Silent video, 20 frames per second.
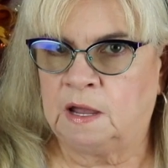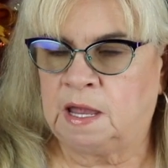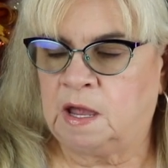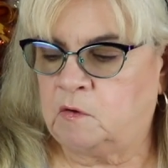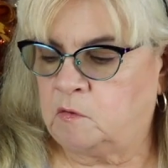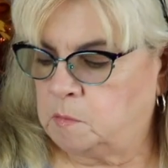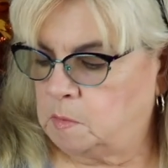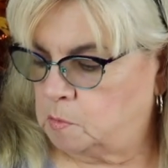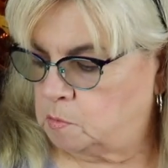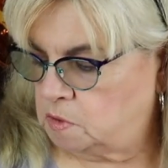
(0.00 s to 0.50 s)
I
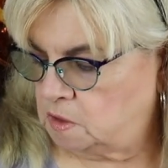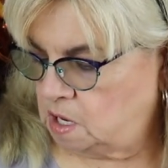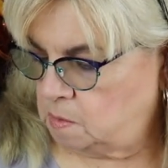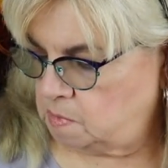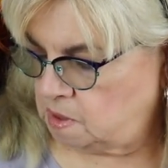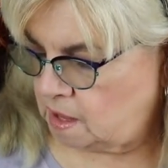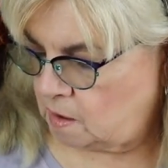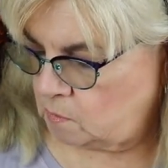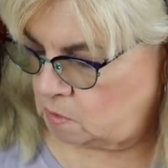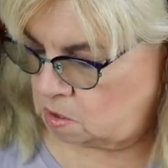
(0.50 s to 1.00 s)
can't remember the
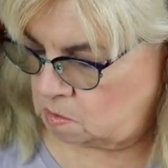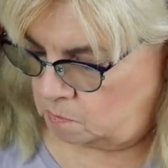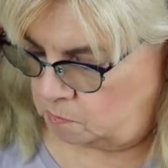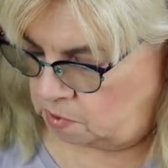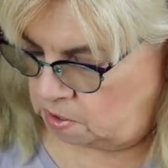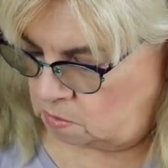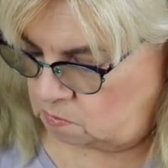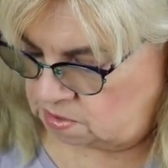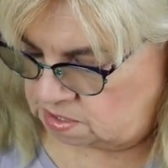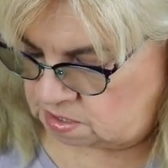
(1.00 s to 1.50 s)
name of that one,
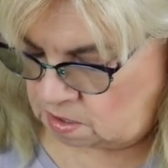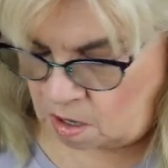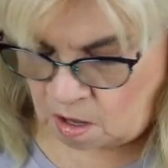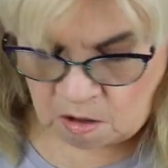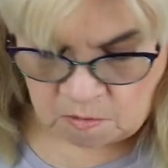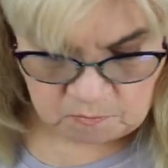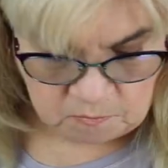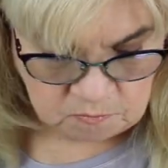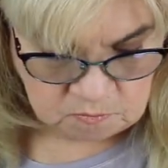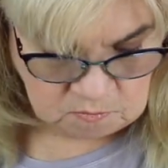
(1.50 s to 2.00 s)
but it was
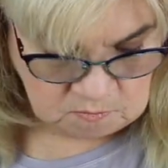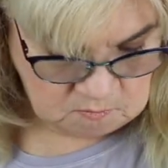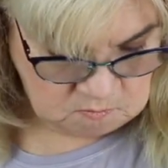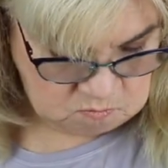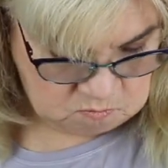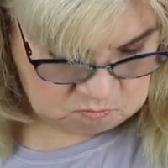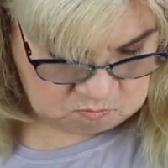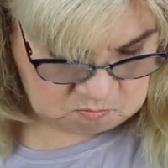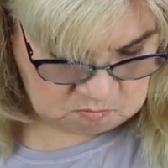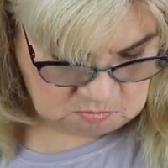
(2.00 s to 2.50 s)
all
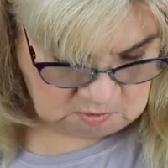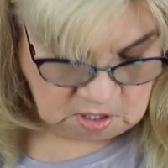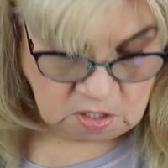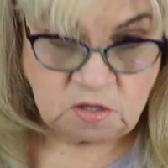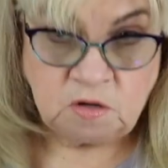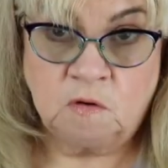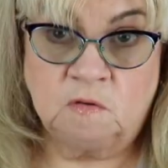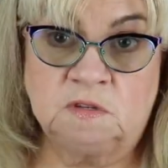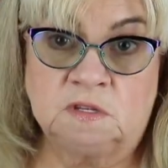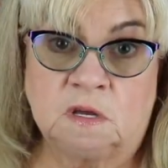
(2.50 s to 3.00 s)

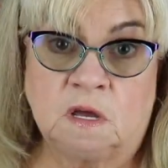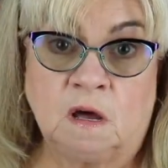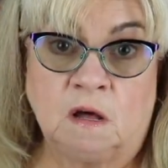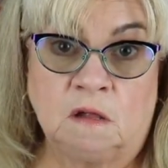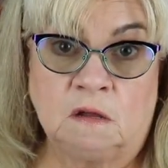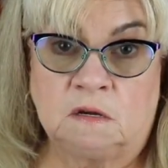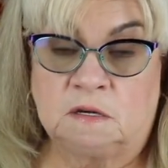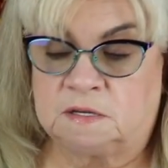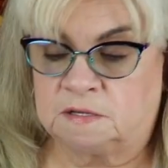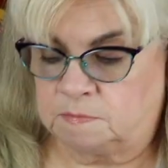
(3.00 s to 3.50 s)
dose of
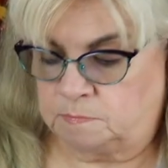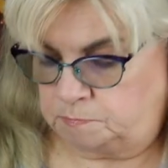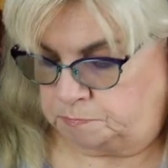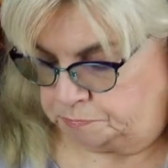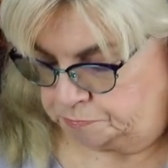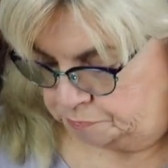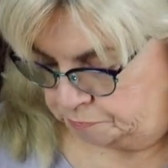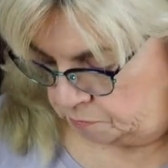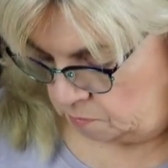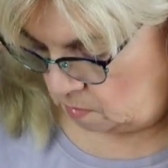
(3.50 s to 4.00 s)
colors.
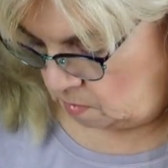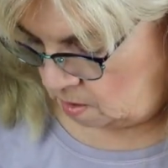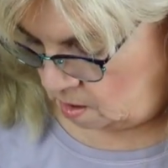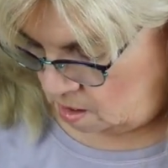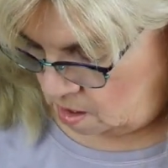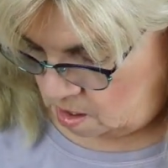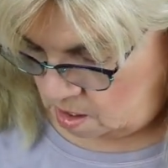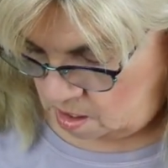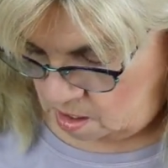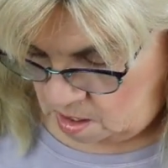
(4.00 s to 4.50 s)

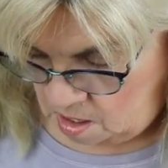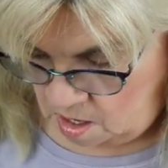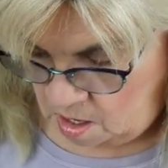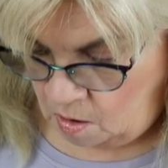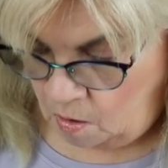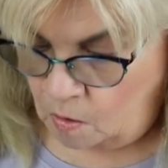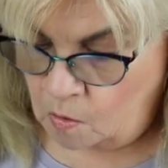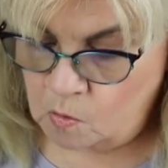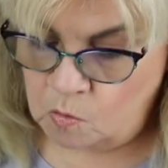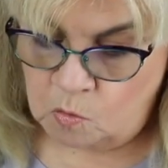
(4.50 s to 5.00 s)

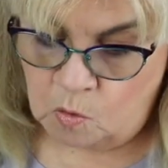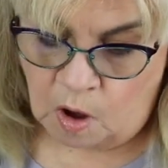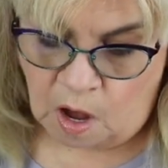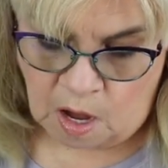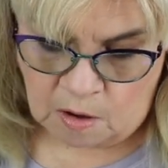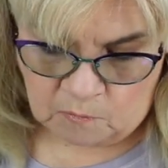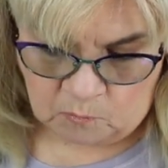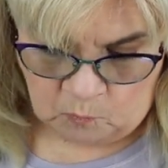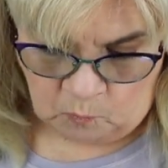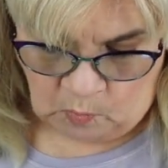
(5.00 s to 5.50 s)
Oh,
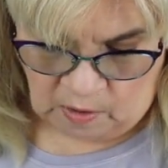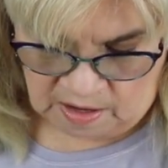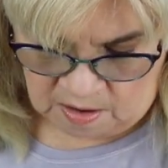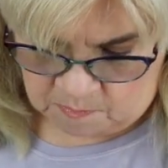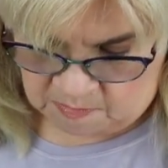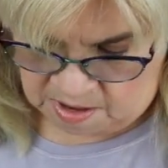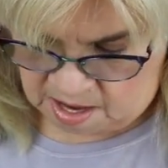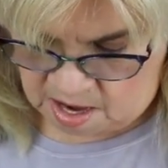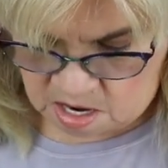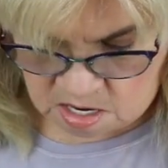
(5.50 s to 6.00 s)
while
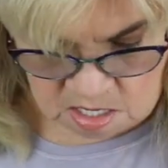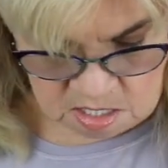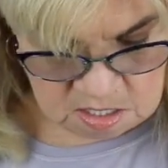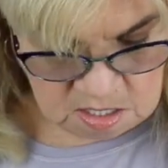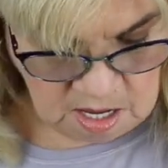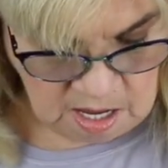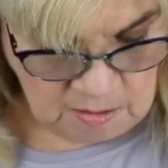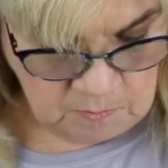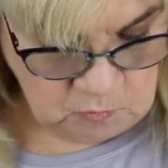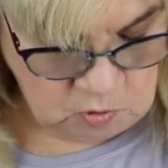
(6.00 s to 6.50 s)
I'm in
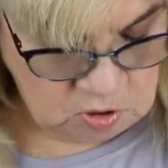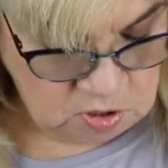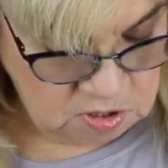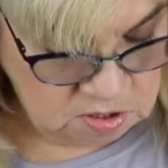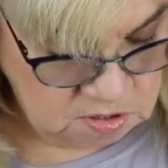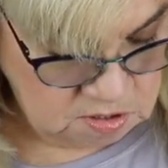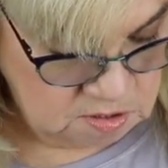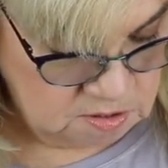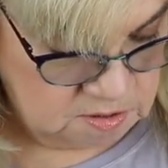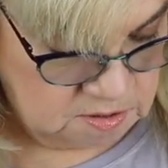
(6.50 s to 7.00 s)
it, I'm going
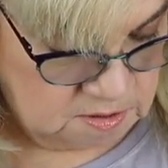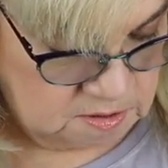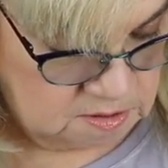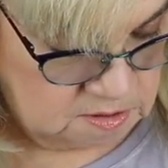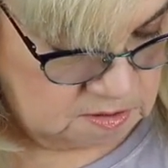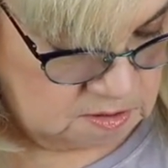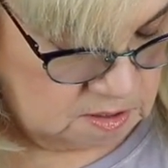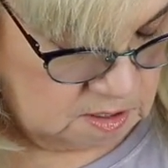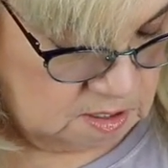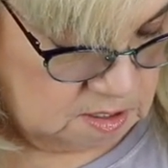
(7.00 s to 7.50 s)
to
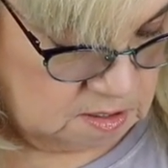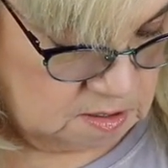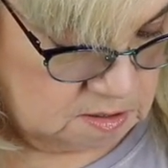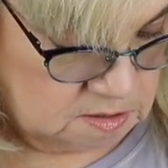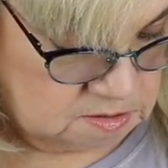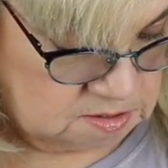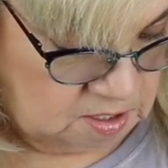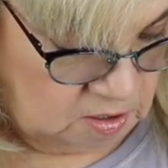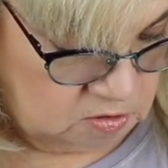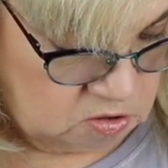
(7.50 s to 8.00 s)

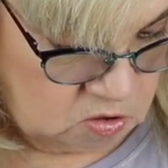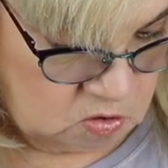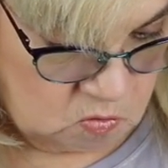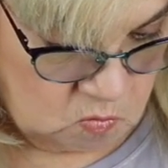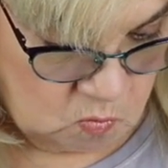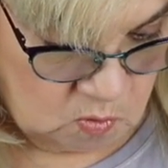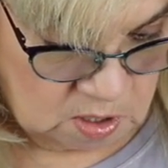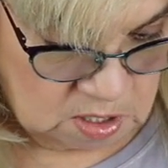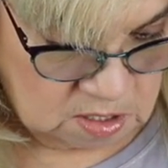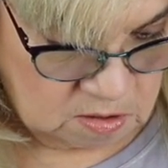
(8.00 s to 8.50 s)
tell
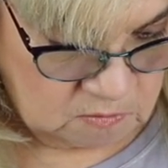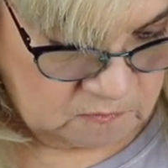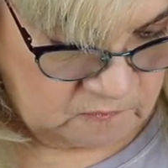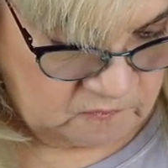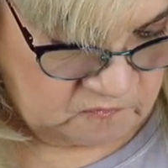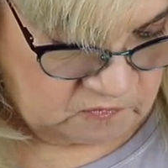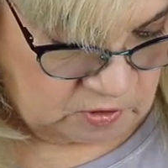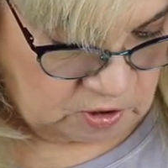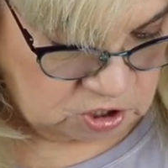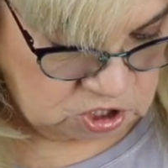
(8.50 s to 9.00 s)
you what
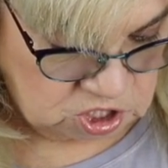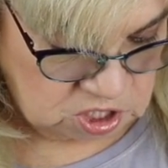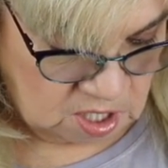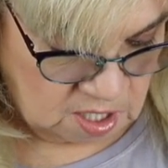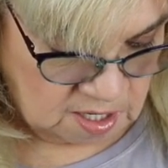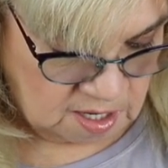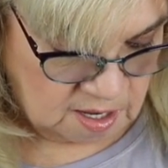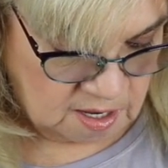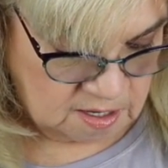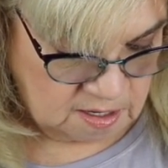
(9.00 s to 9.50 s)
version
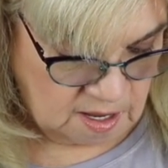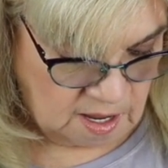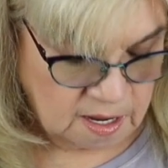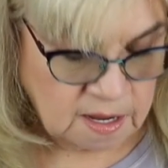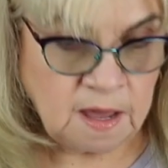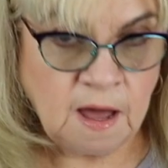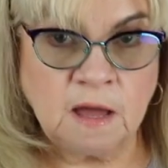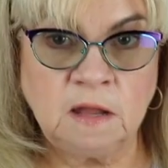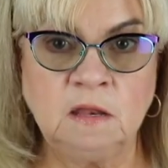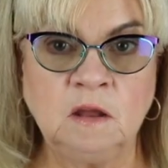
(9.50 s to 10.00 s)
I got.
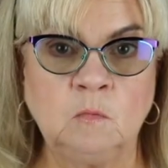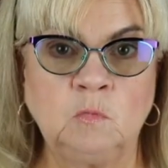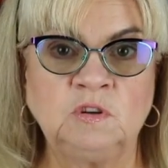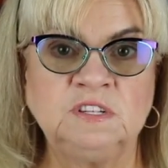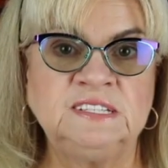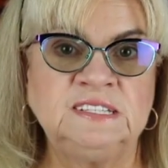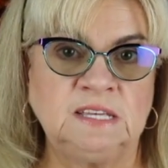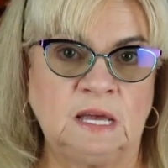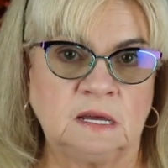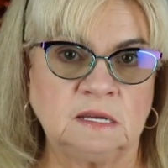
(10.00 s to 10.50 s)
I got
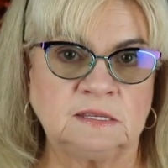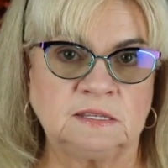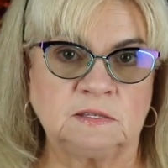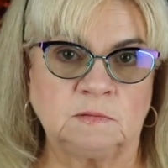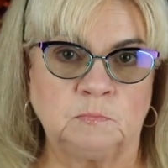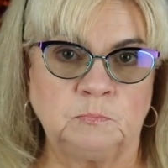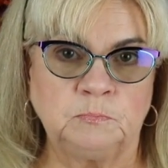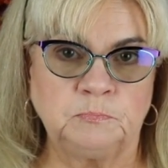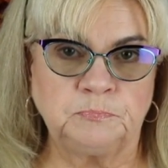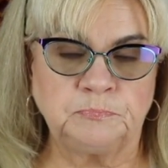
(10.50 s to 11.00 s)
number six.